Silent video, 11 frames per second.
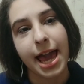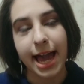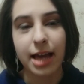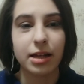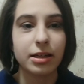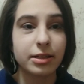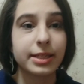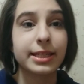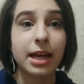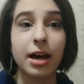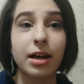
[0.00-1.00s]
And
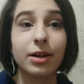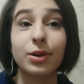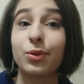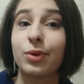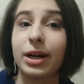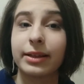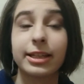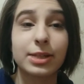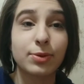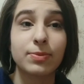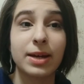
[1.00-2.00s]
so,
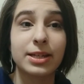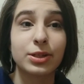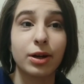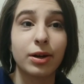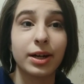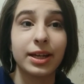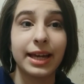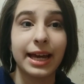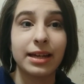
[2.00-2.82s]
this was my story,